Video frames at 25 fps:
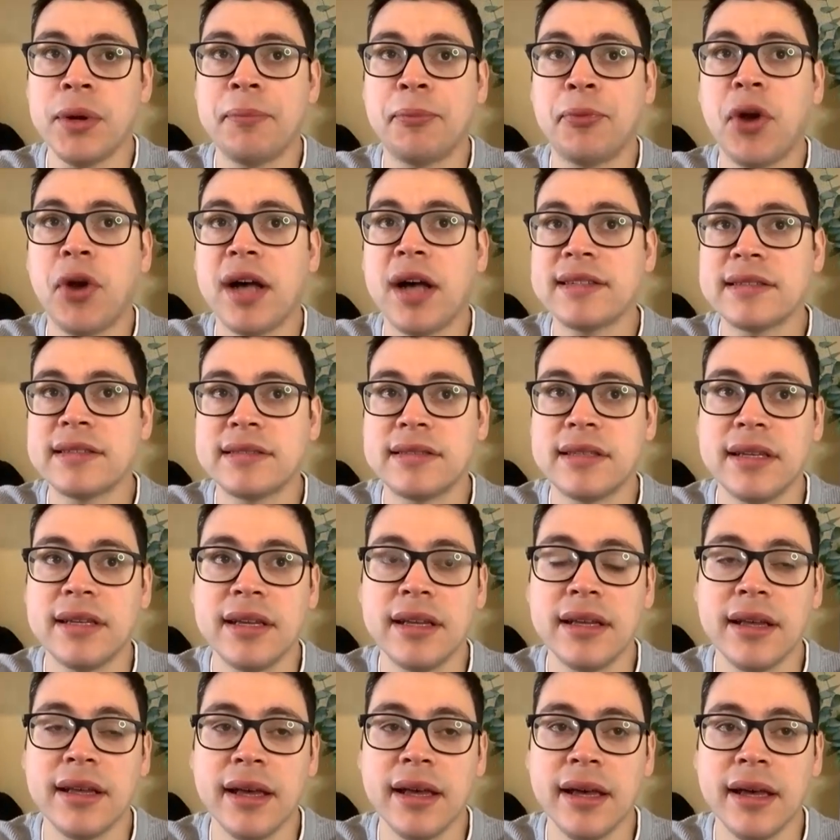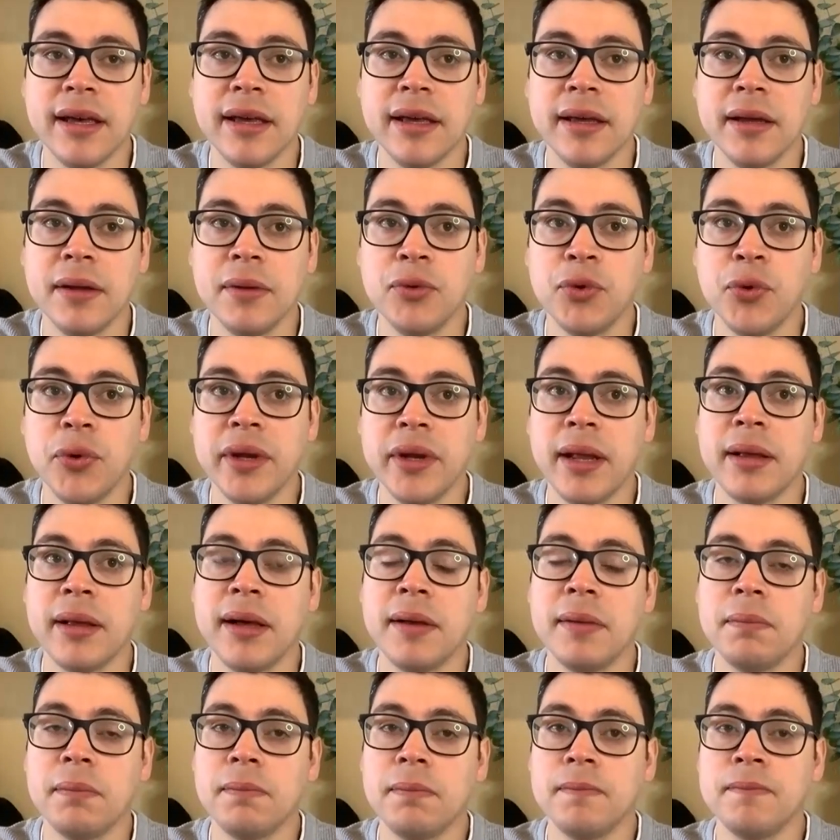reprocessing a doing
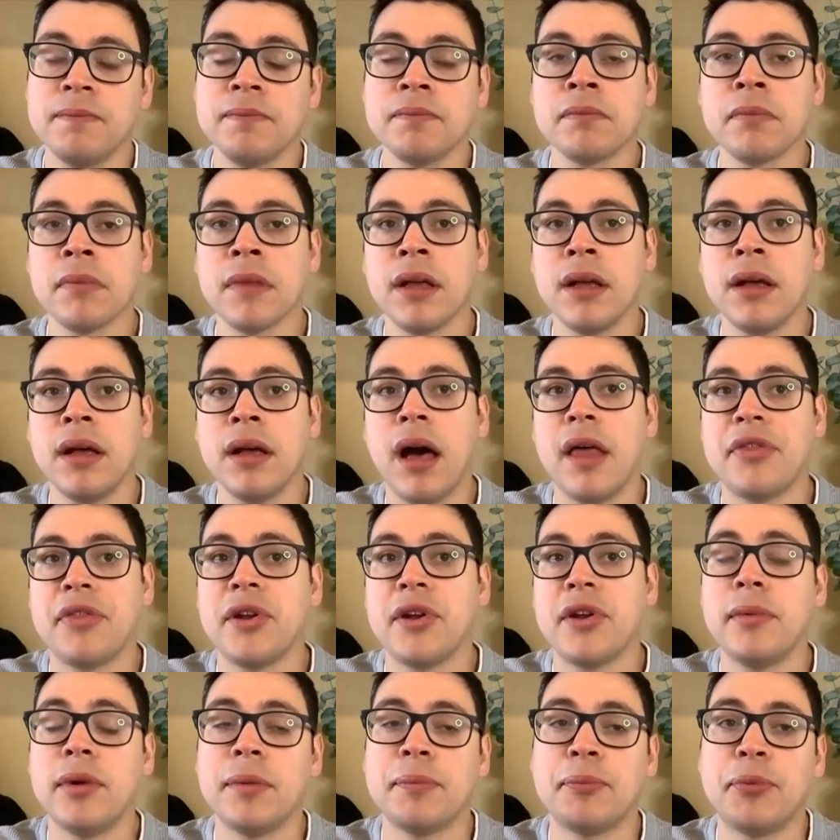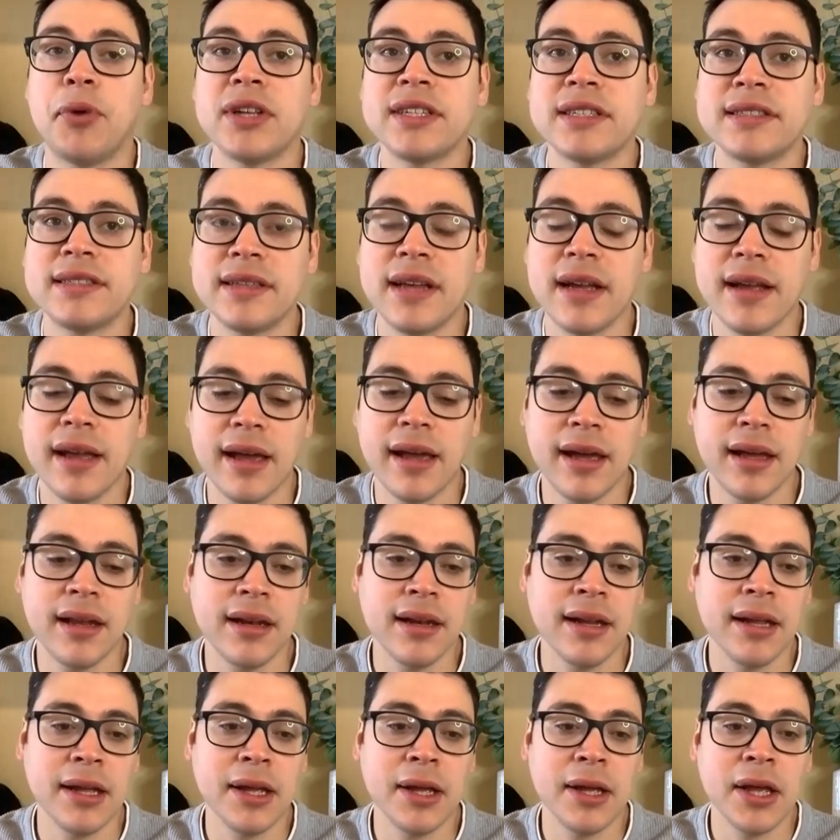a a thermal processing again.
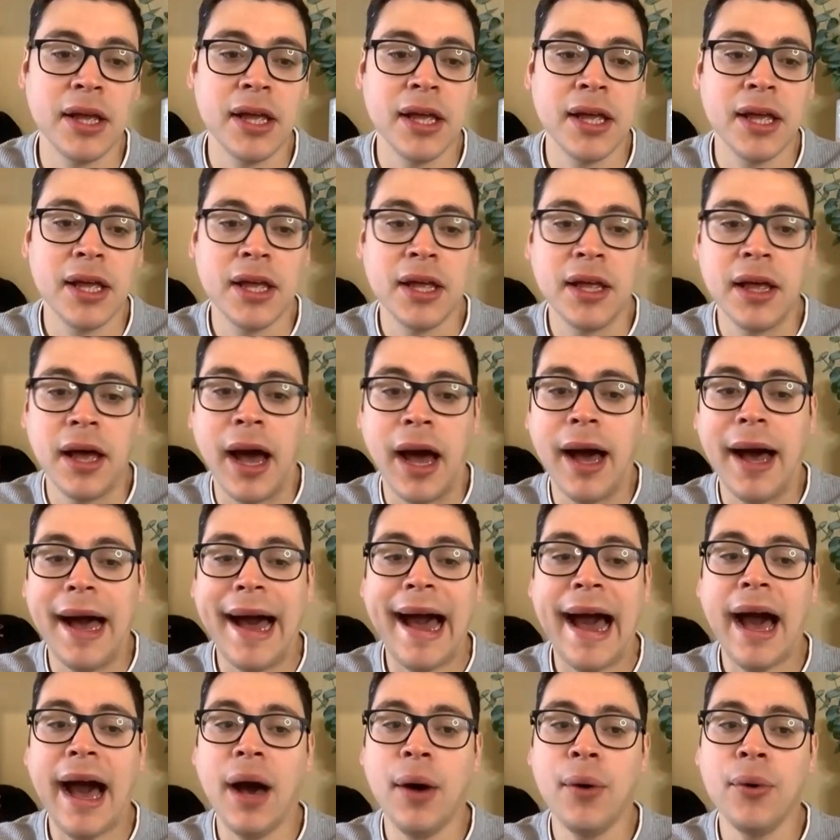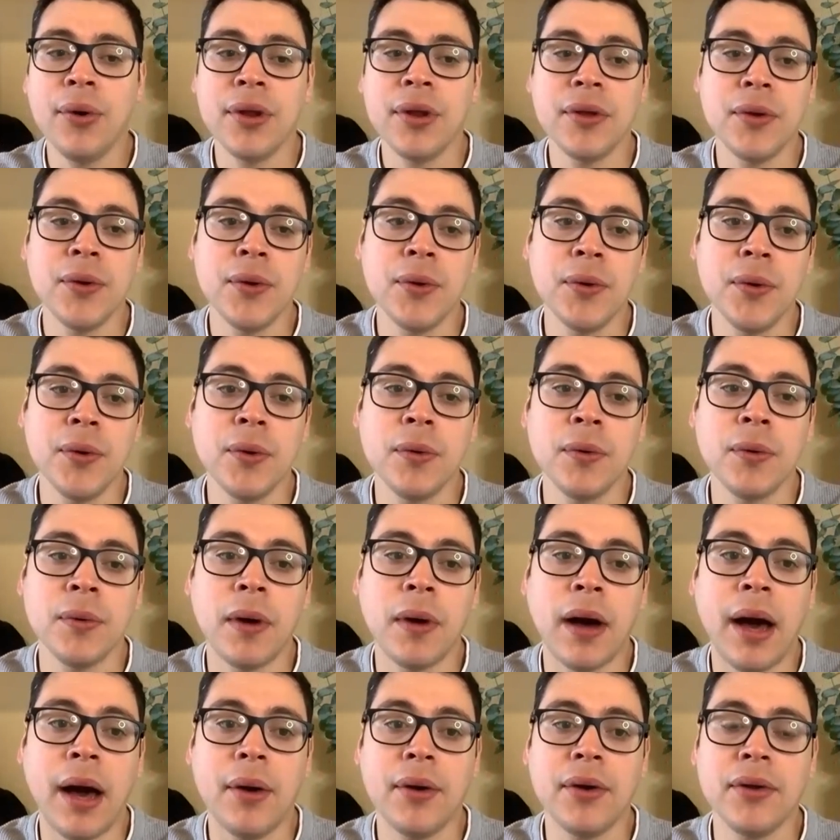H how do you
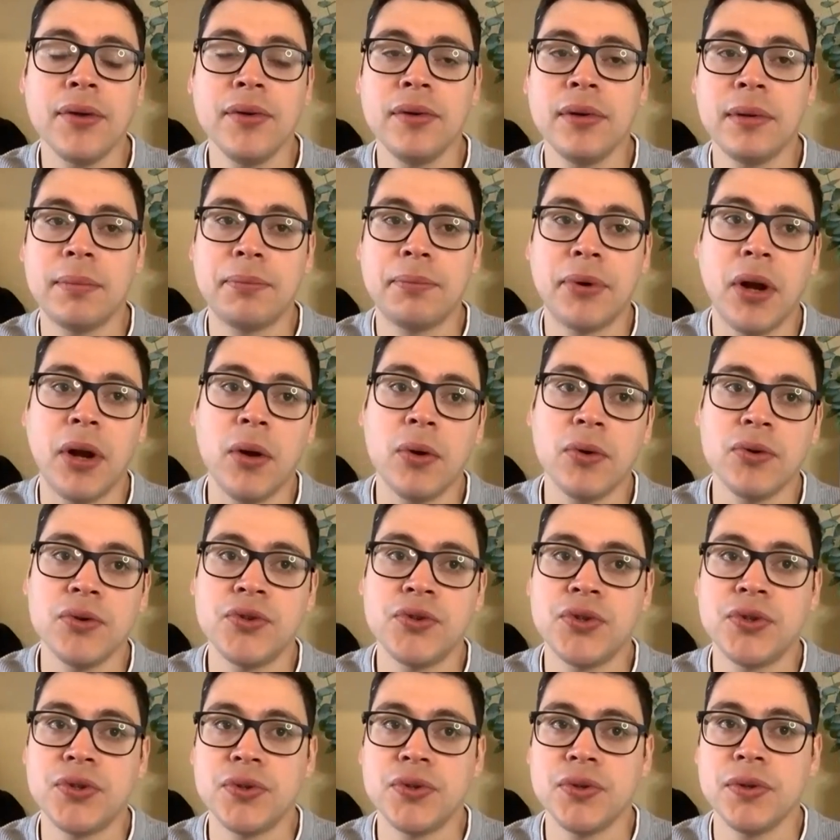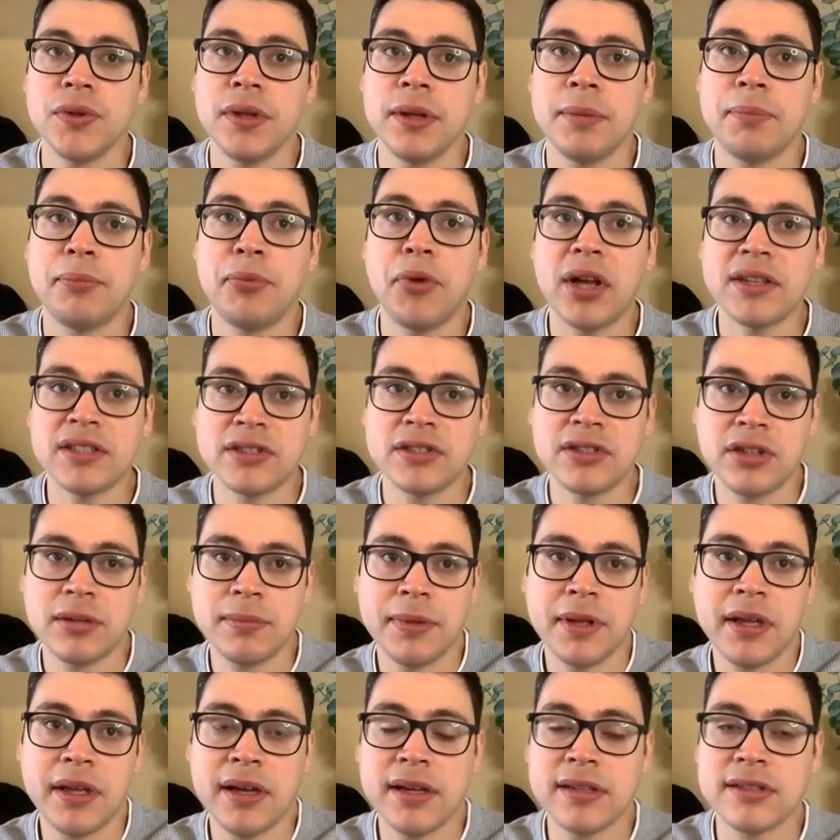how do you approach the processor?
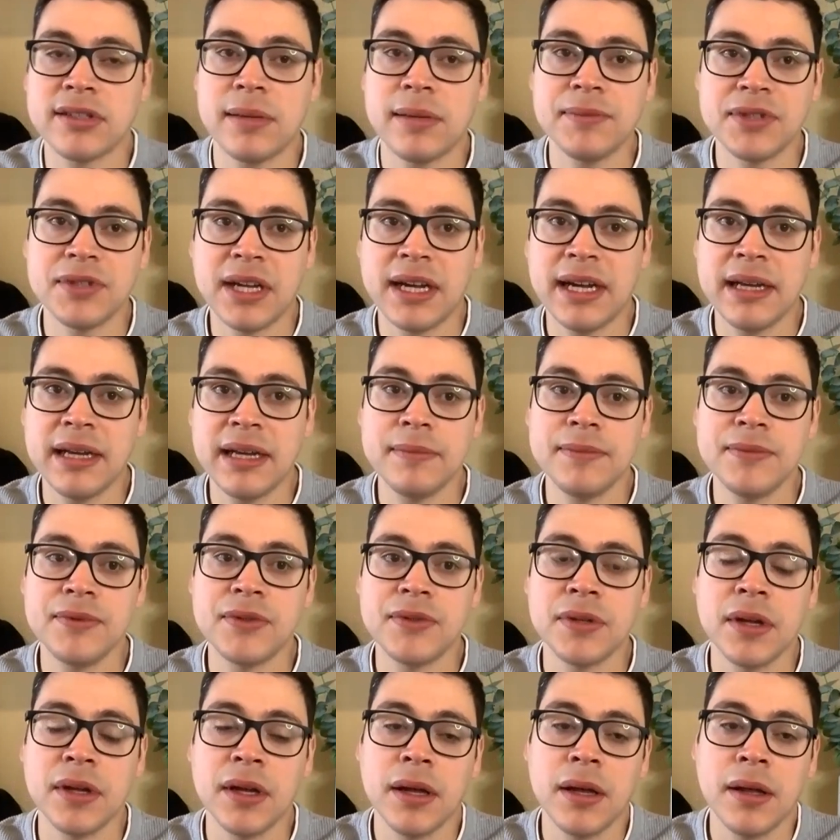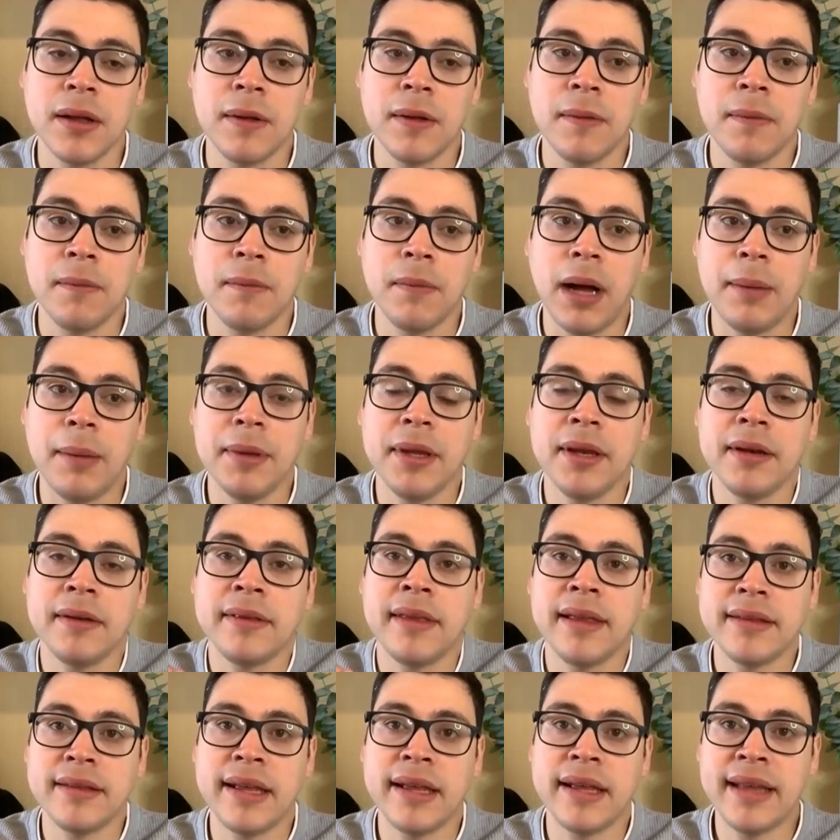Because sometimes, I mean,
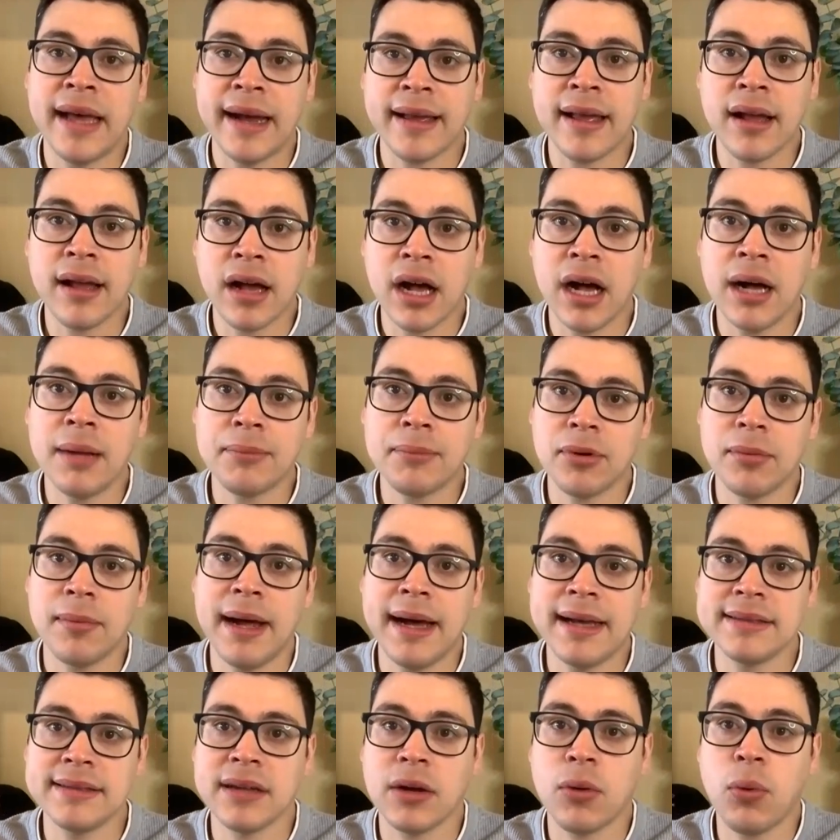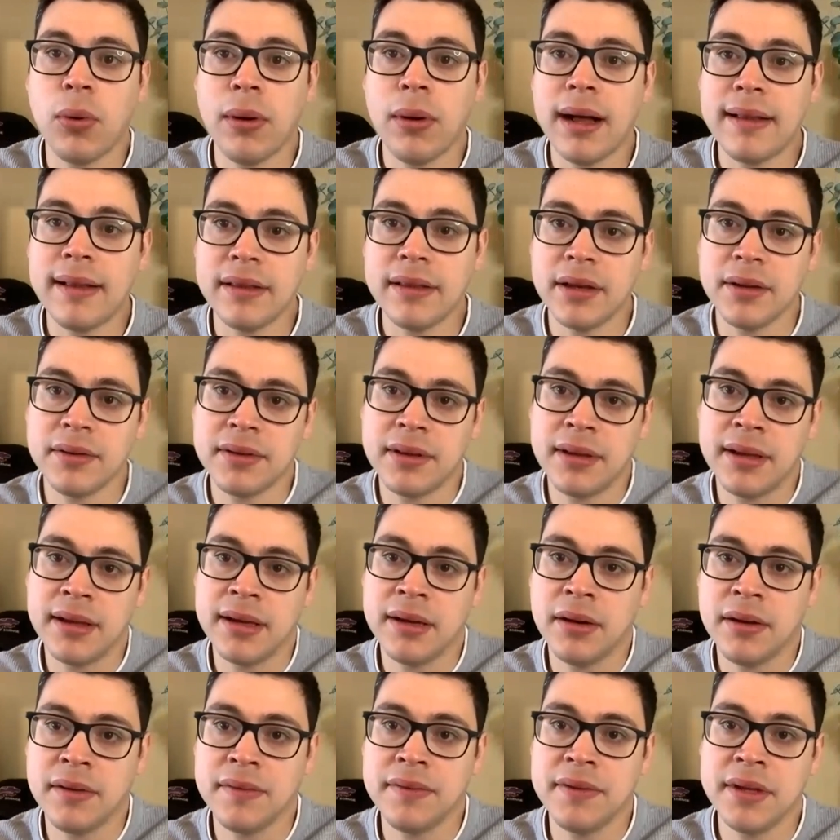that, that, that can compromise the quality of the
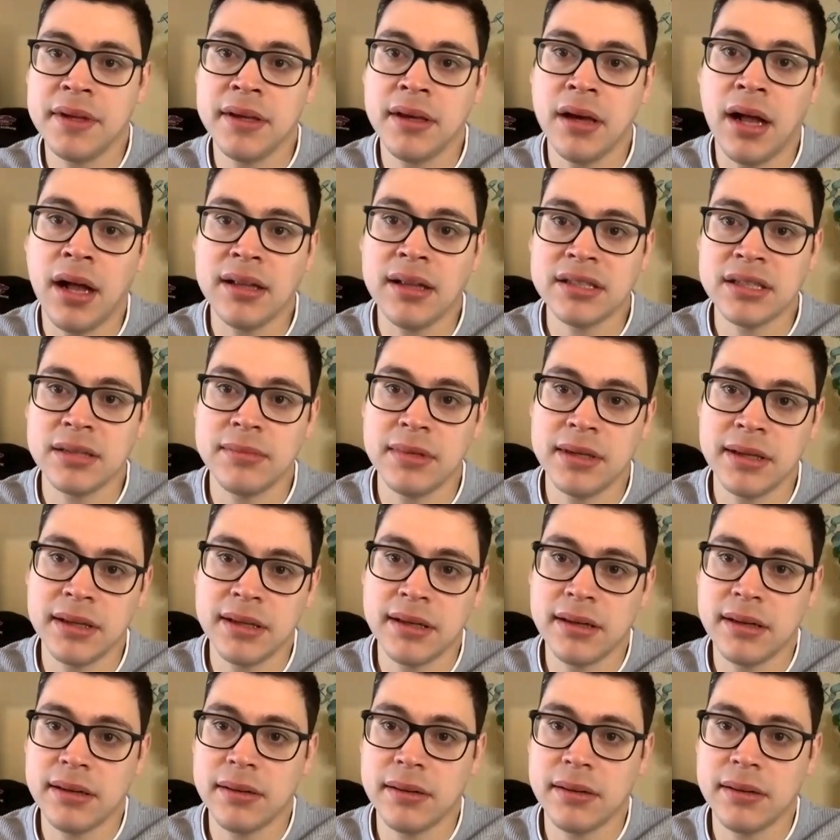of the ultimate